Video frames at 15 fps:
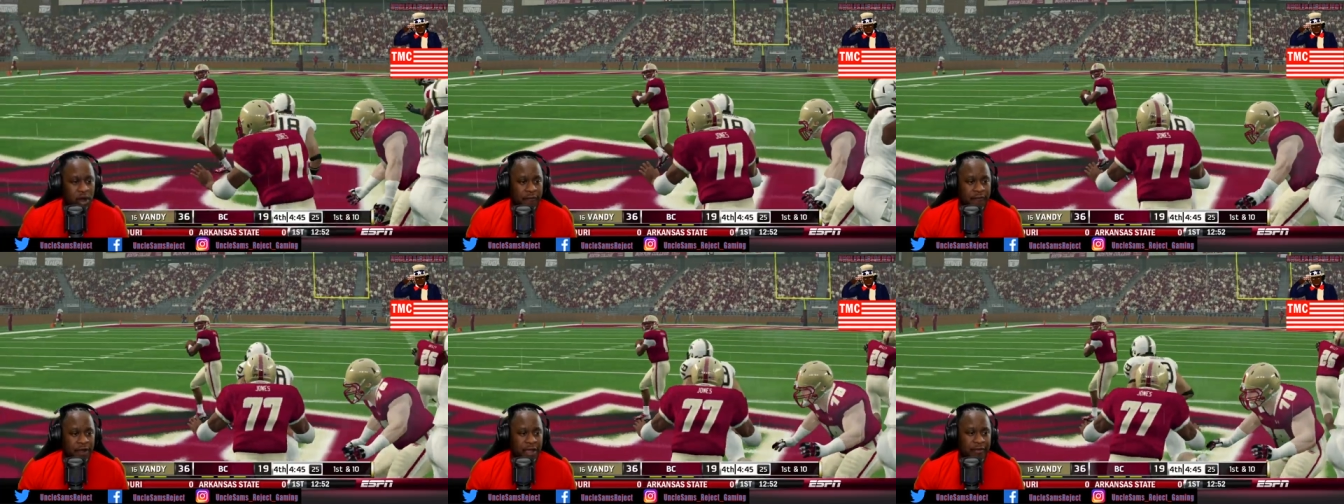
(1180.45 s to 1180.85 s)

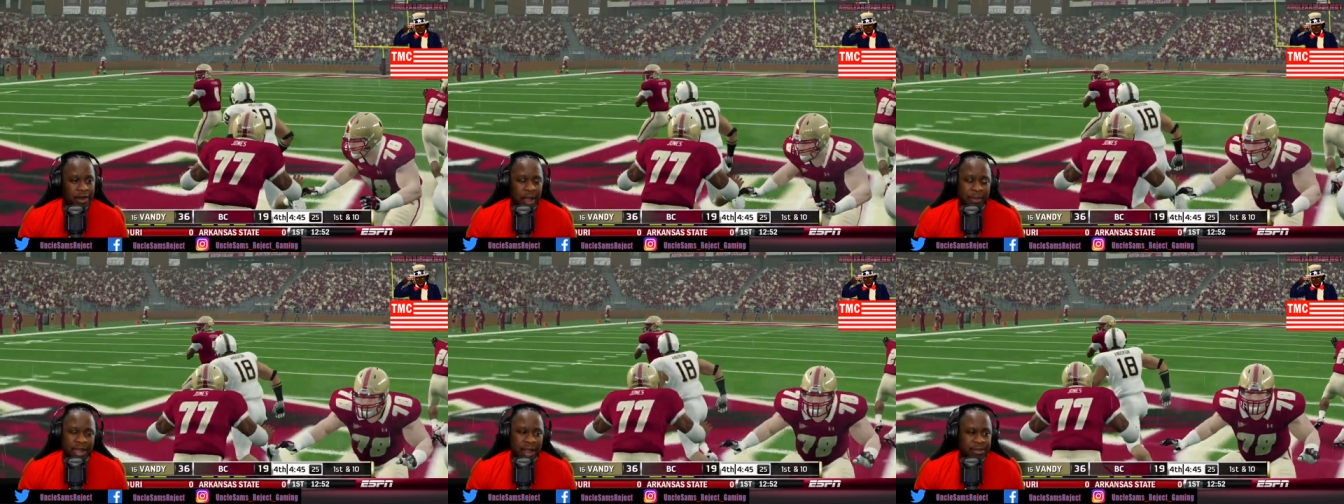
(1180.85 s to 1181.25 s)
He held
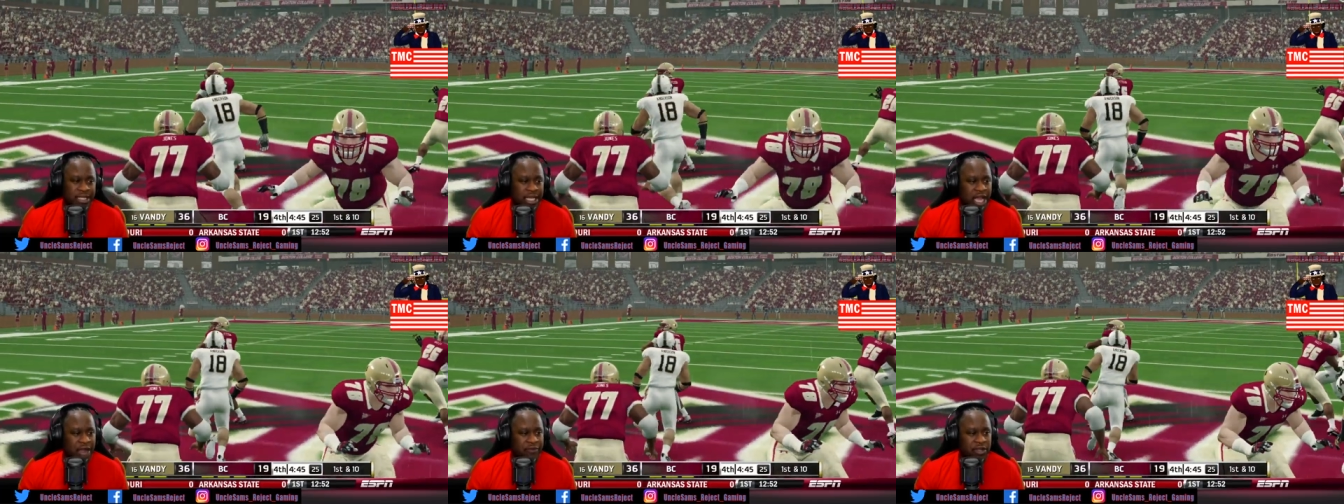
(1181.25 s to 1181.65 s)
on to the ball
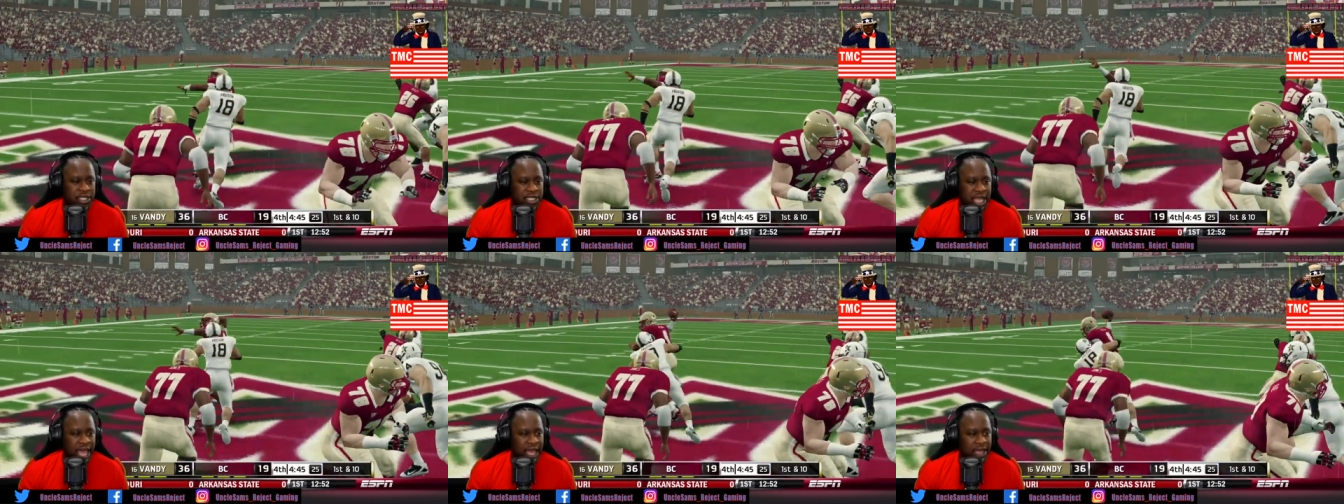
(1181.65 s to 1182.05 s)
forever.
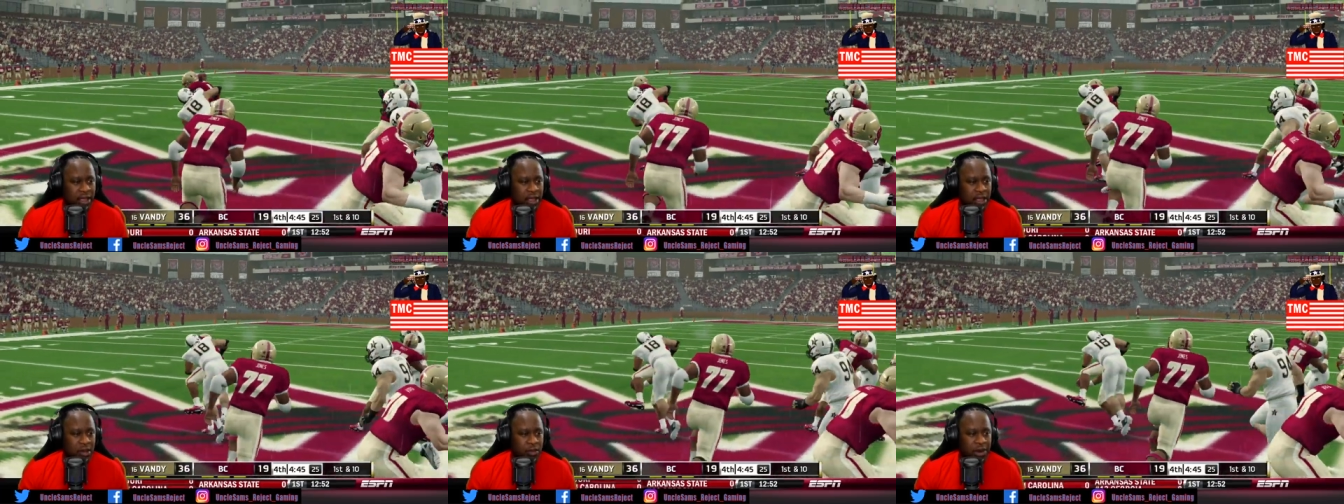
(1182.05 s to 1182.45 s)
I mean, that was a
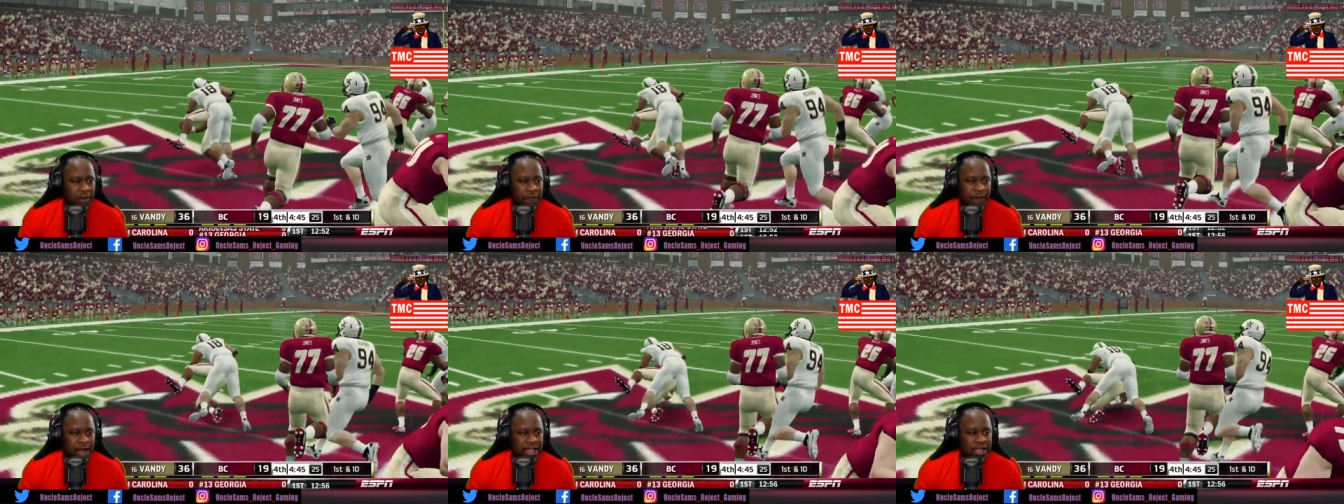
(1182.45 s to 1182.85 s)
coverage
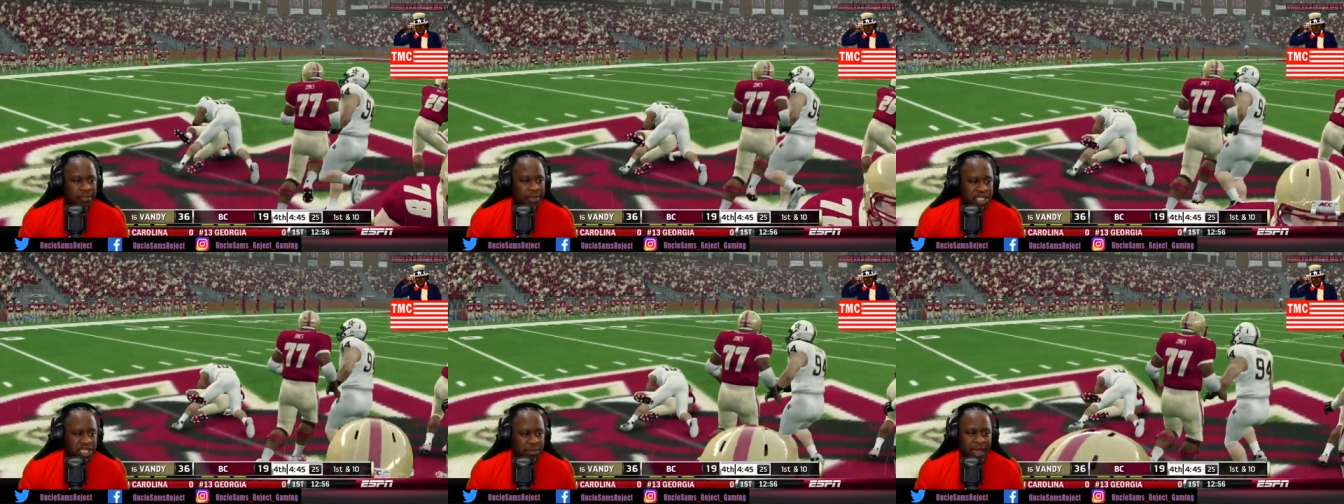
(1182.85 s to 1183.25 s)
sack.
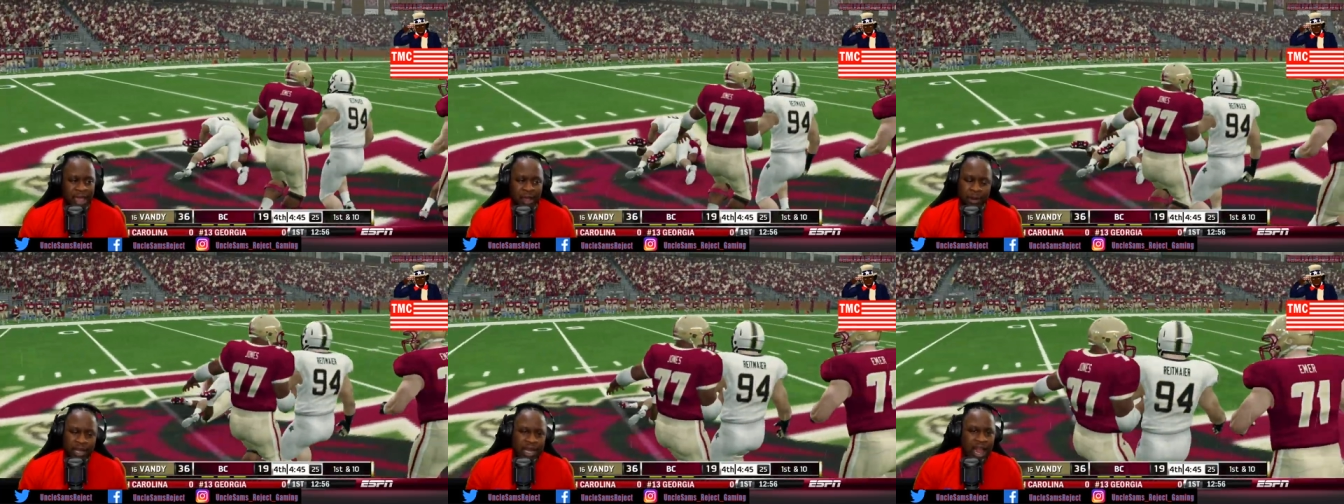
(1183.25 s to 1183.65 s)
Way to
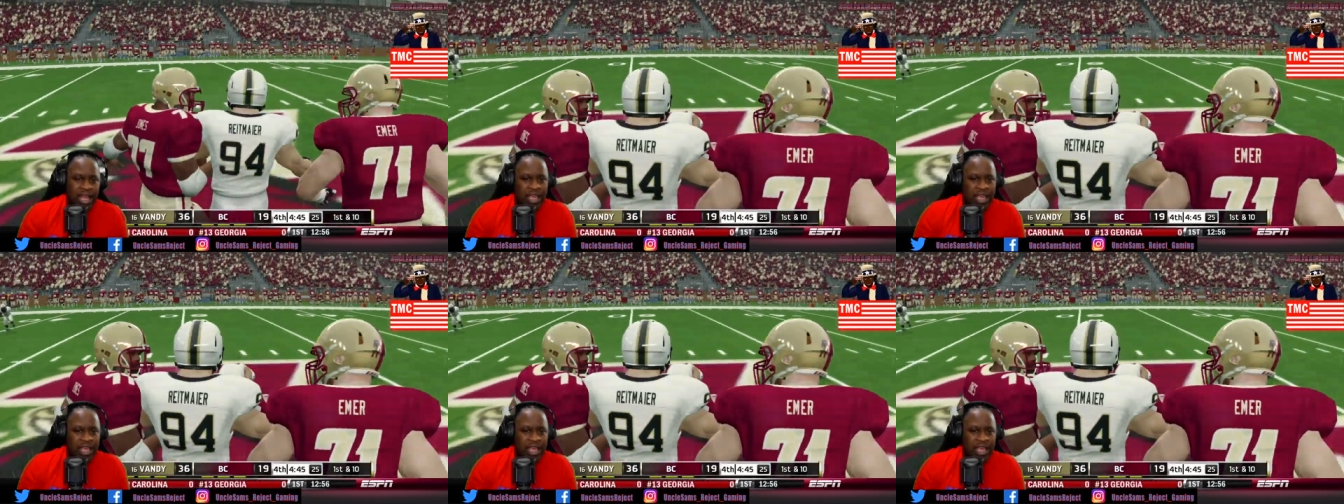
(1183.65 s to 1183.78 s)
finally